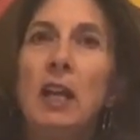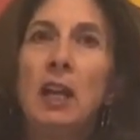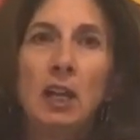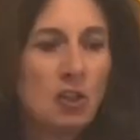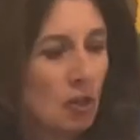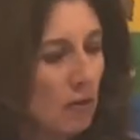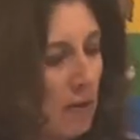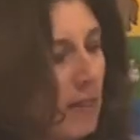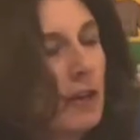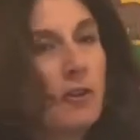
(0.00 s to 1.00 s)
And
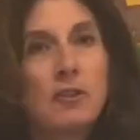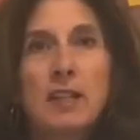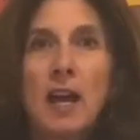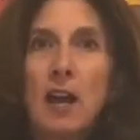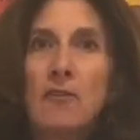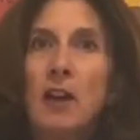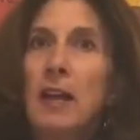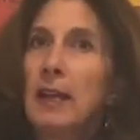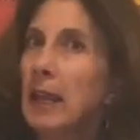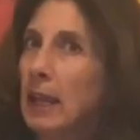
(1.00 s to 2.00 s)
children that are deaf
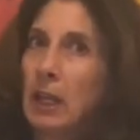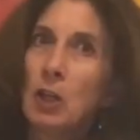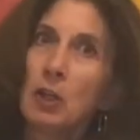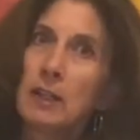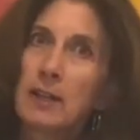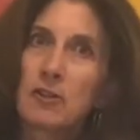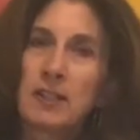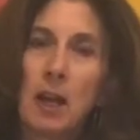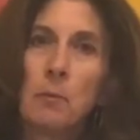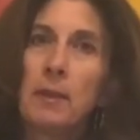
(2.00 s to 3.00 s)
can't hear a letter
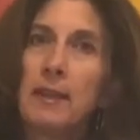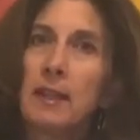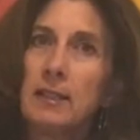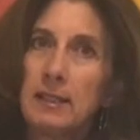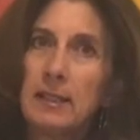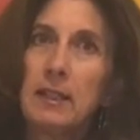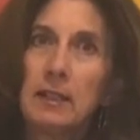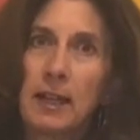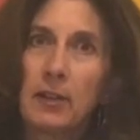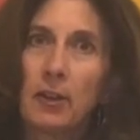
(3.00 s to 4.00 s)
sound, but they can see a
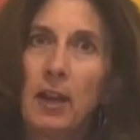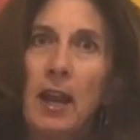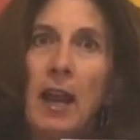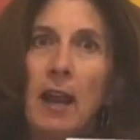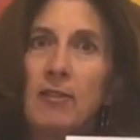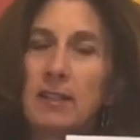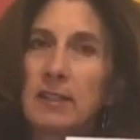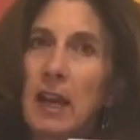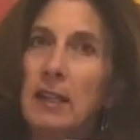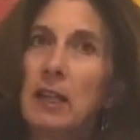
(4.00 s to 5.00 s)
letter. And the
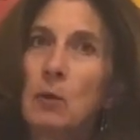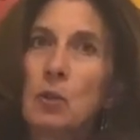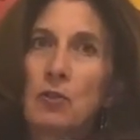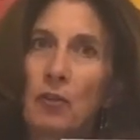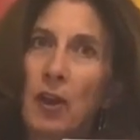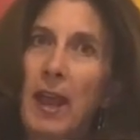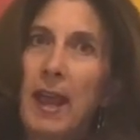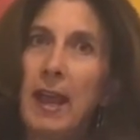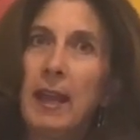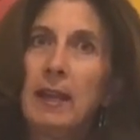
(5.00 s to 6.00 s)
sign language for
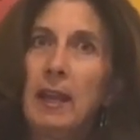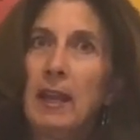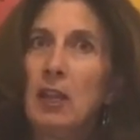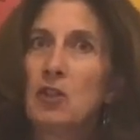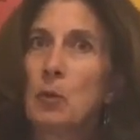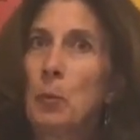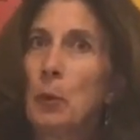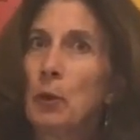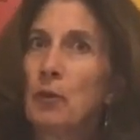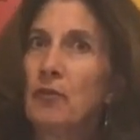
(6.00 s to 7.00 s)
A is you
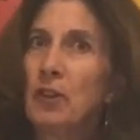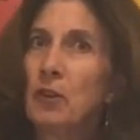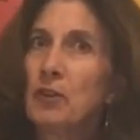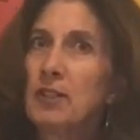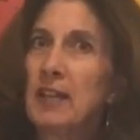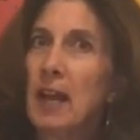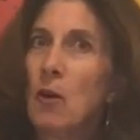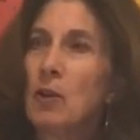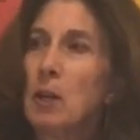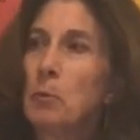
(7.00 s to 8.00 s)
put your fingers
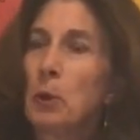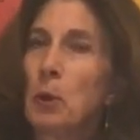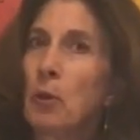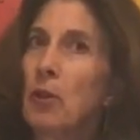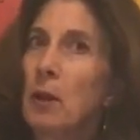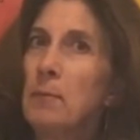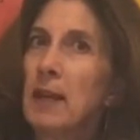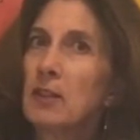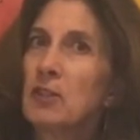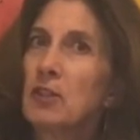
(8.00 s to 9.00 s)
down and put your thumb
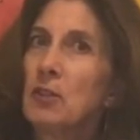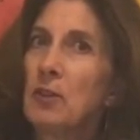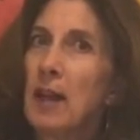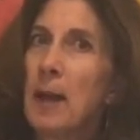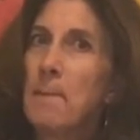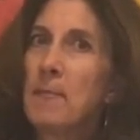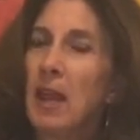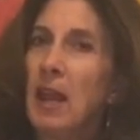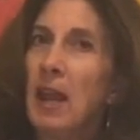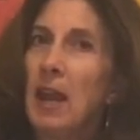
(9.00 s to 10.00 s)
next to them.
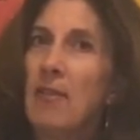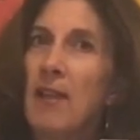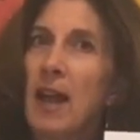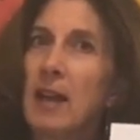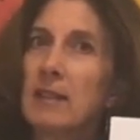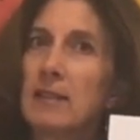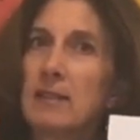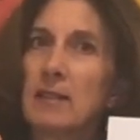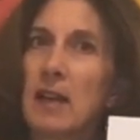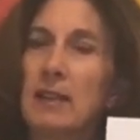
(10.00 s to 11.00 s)
And that is the
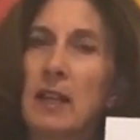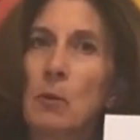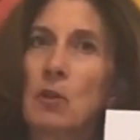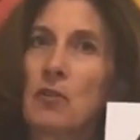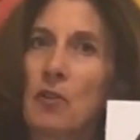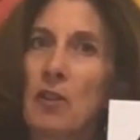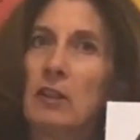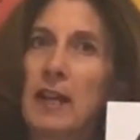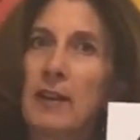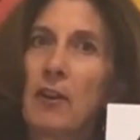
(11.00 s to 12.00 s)
sign language for the
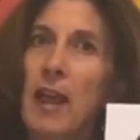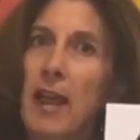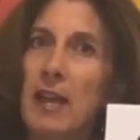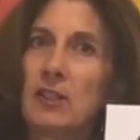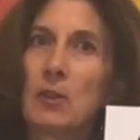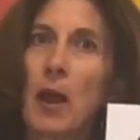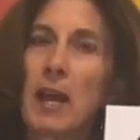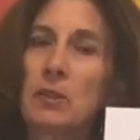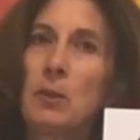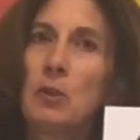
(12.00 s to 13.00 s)
letter A. So
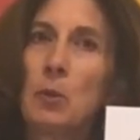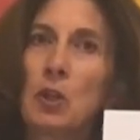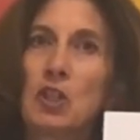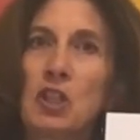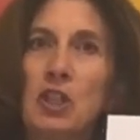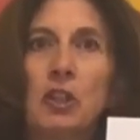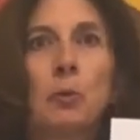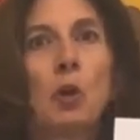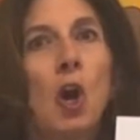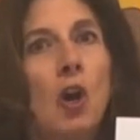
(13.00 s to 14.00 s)
as we do our cheer,
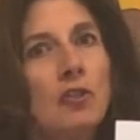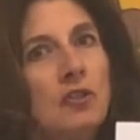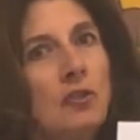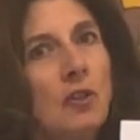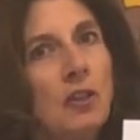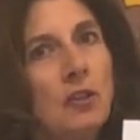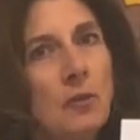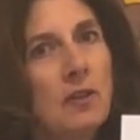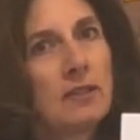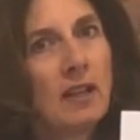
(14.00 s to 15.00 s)
we're also going to do
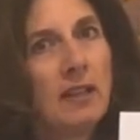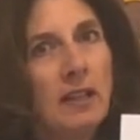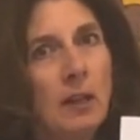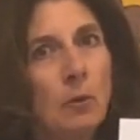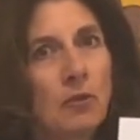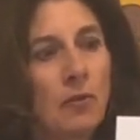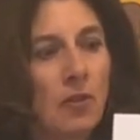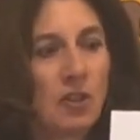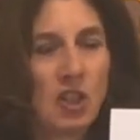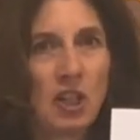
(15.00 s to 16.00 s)
the sign language for
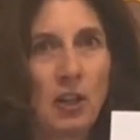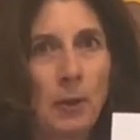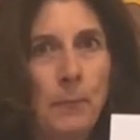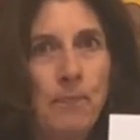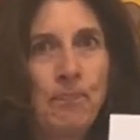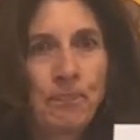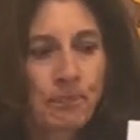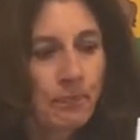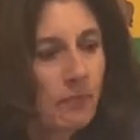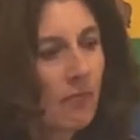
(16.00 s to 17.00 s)
the cheer.
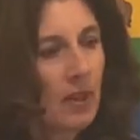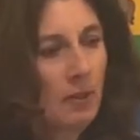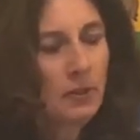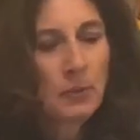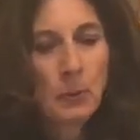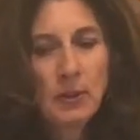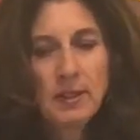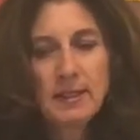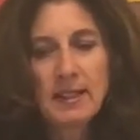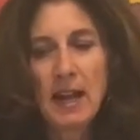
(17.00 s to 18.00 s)
Let's put
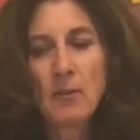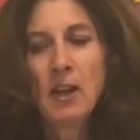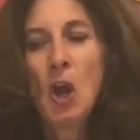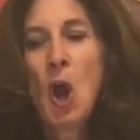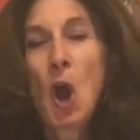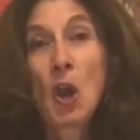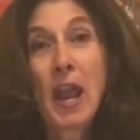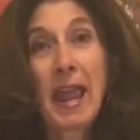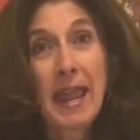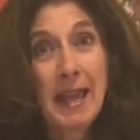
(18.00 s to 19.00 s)
this down.
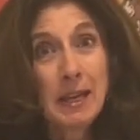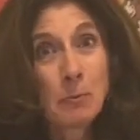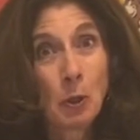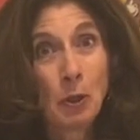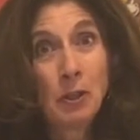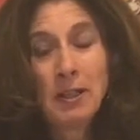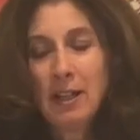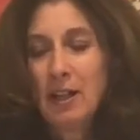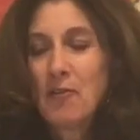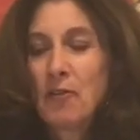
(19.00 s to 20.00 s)
Our animal
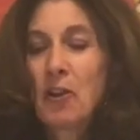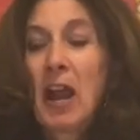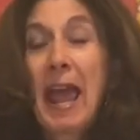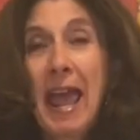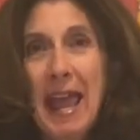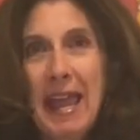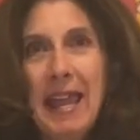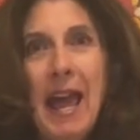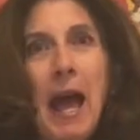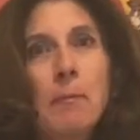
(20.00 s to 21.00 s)
for A
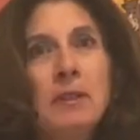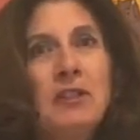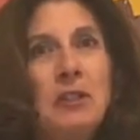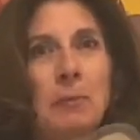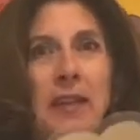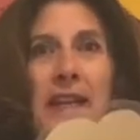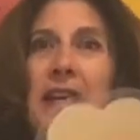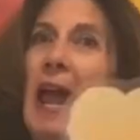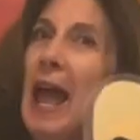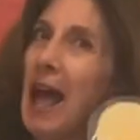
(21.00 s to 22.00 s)
happens to be an
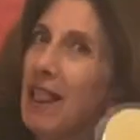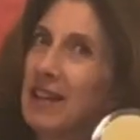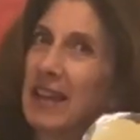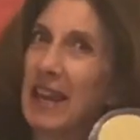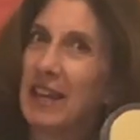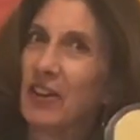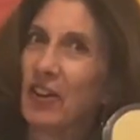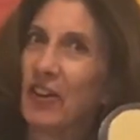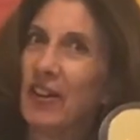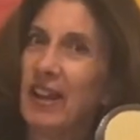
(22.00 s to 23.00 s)

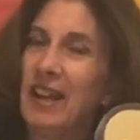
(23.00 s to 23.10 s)
alligator.